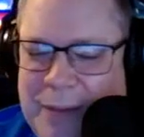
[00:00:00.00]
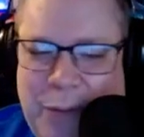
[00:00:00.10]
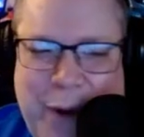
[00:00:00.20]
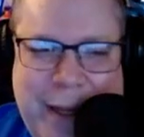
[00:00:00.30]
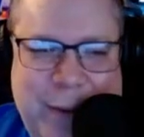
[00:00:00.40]

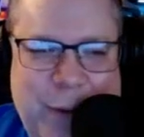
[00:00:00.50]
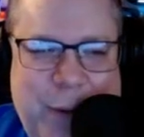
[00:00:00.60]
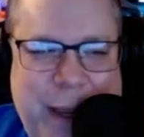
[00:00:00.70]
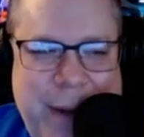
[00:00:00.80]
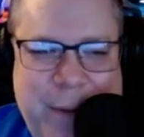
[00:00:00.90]
Russell.
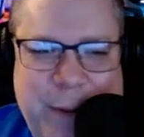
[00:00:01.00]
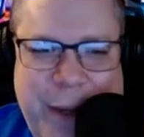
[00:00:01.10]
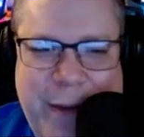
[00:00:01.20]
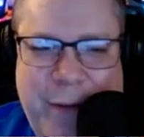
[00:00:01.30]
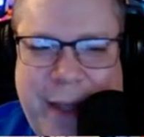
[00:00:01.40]
He was
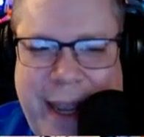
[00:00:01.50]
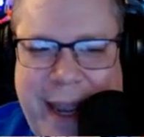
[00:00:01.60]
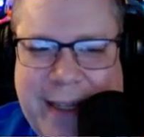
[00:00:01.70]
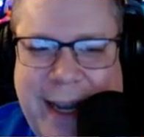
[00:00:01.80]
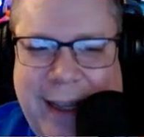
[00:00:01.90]
looking for
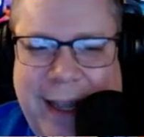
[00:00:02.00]
the